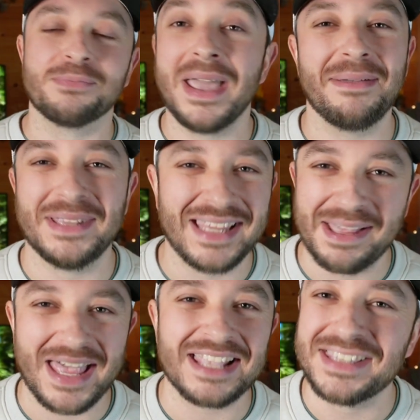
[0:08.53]
Maybe
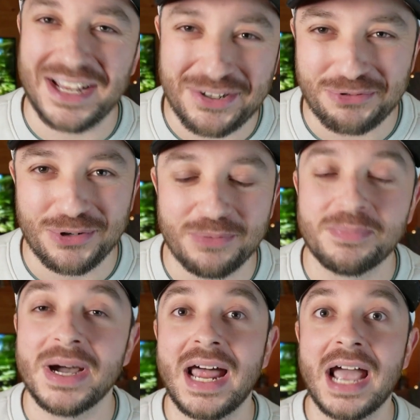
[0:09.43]
that's not true,
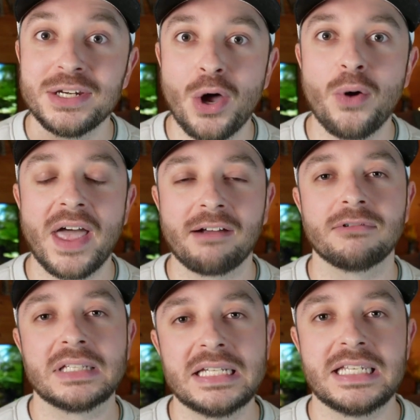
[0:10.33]
but I know that
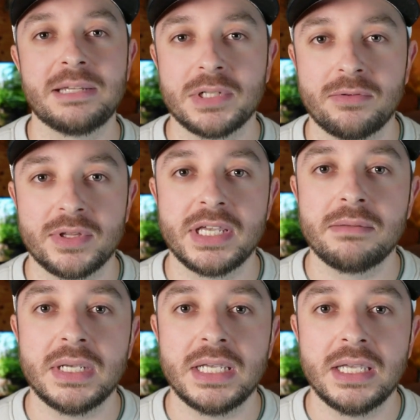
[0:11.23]
really deeply within
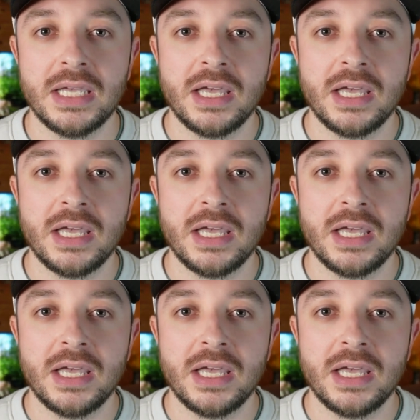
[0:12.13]
me